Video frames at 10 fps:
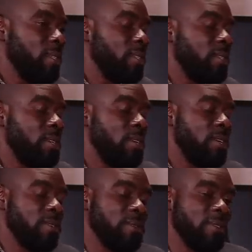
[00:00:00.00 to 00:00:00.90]

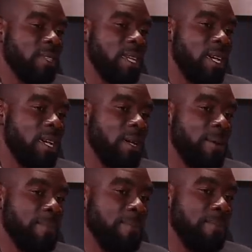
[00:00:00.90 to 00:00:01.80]
So
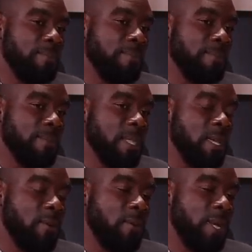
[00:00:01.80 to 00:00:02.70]
um
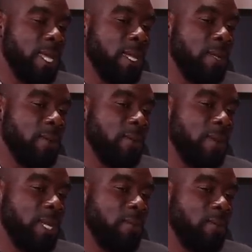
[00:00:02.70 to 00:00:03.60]
when
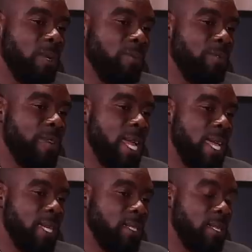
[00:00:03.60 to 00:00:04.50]
when when we
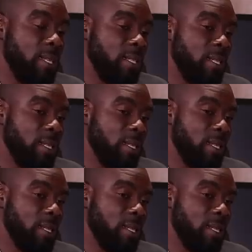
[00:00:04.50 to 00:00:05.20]
realize this,